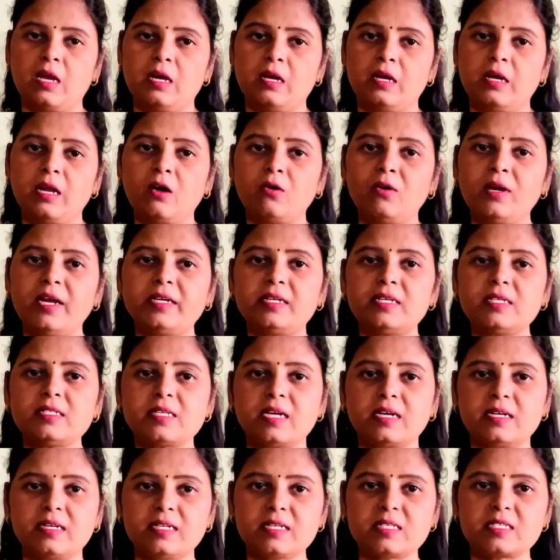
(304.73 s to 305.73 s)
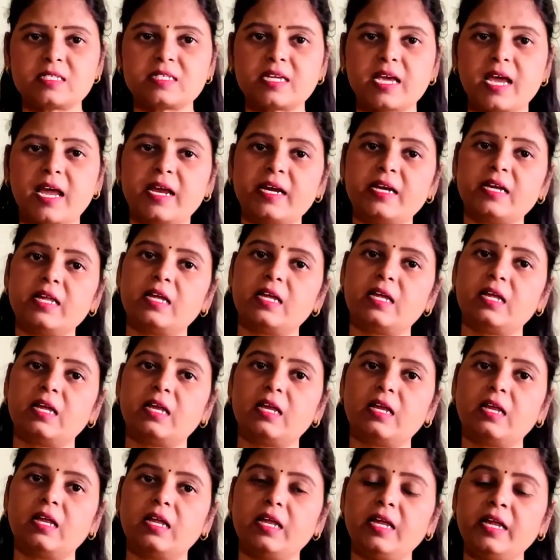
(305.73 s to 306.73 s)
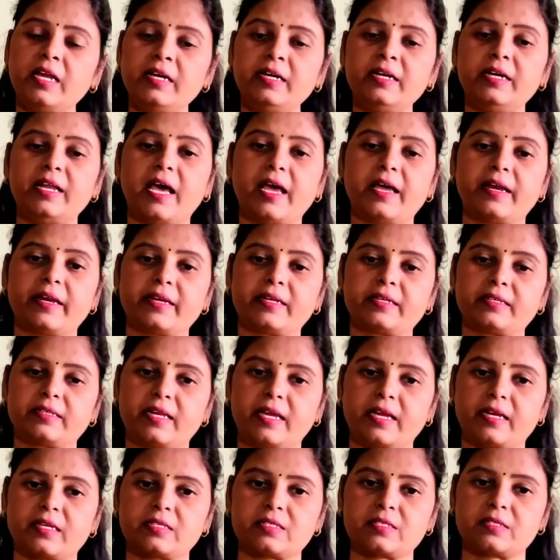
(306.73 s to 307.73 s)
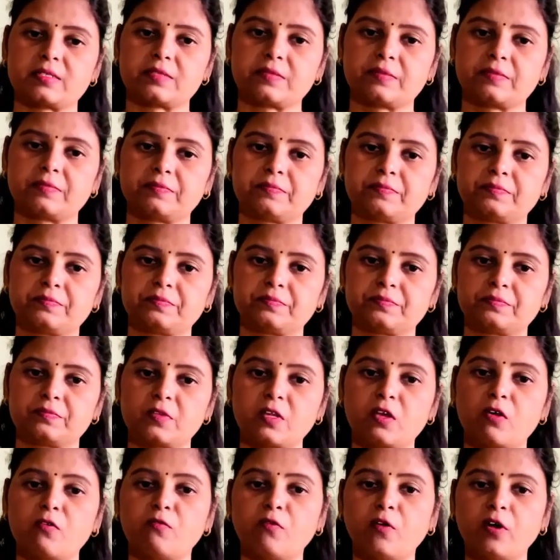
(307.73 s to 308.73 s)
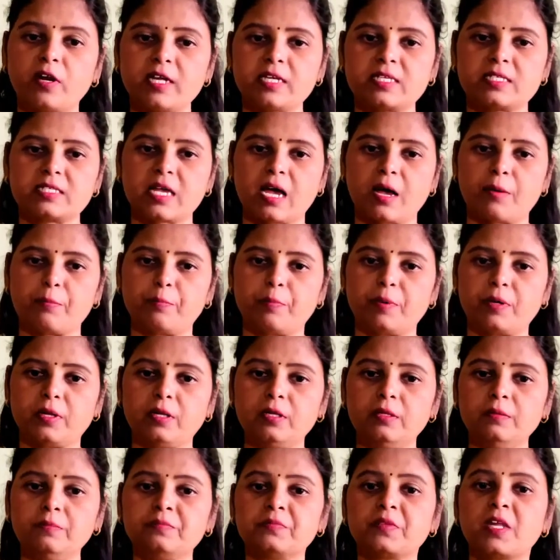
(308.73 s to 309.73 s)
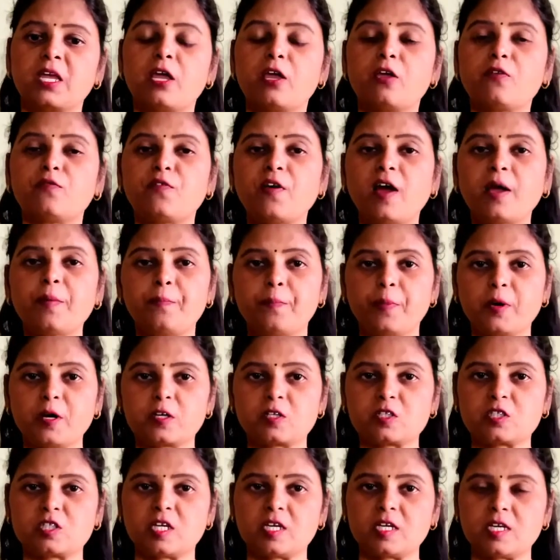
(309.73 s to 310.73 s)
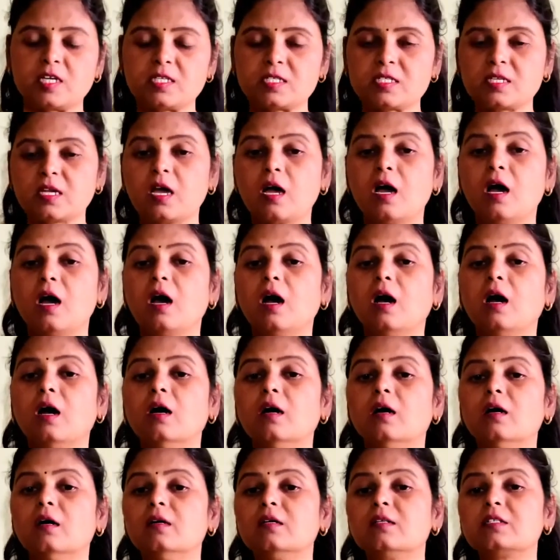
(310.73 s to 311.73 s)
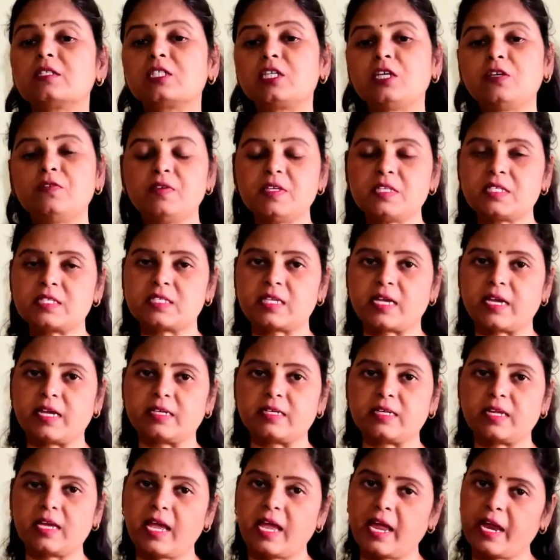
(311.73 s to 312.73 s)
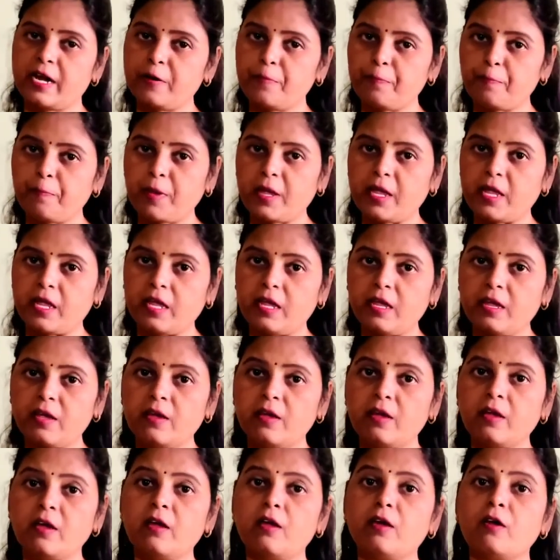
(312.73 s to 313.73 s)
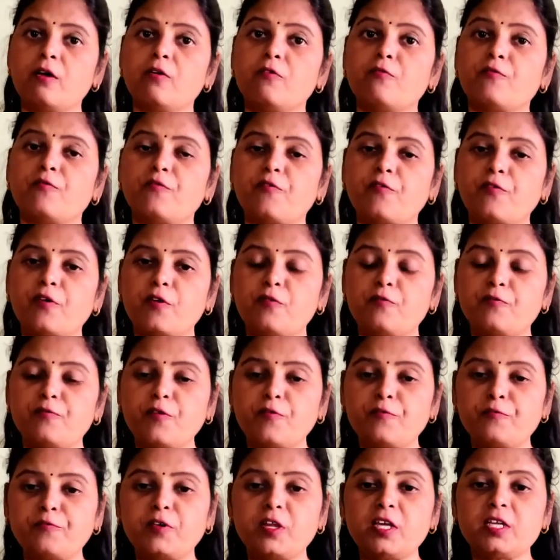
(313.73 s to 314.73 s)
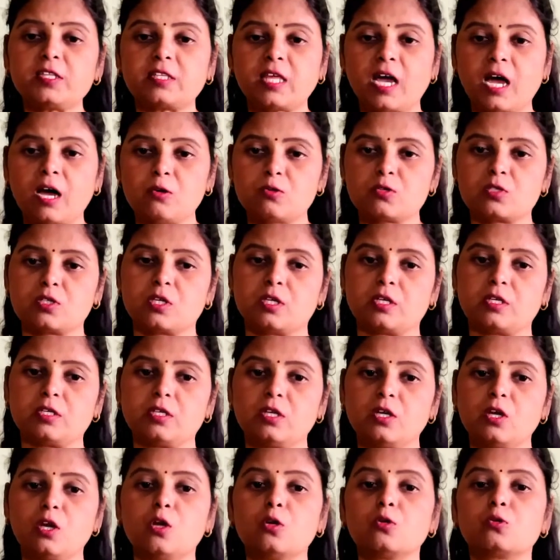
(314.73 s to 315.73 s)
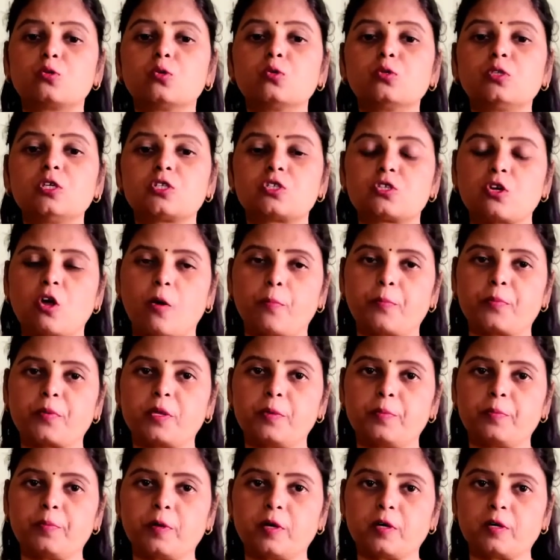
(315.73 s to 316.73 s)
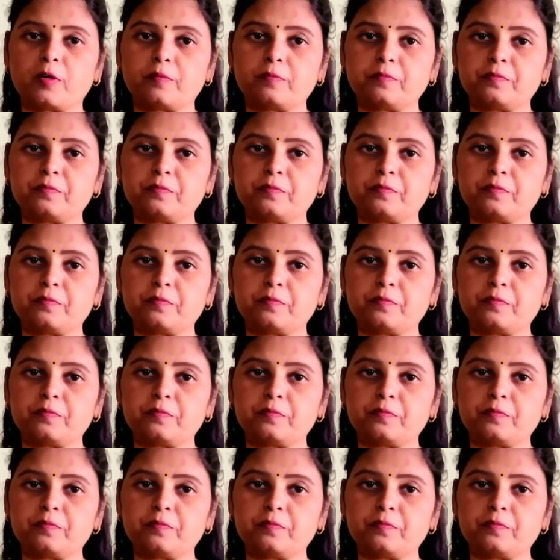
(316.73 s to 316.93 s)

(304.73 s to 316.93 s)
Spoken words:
Now let us understand indirect tax. For example, if I purchase a TV set and pay 50,000 to the shopkeeper,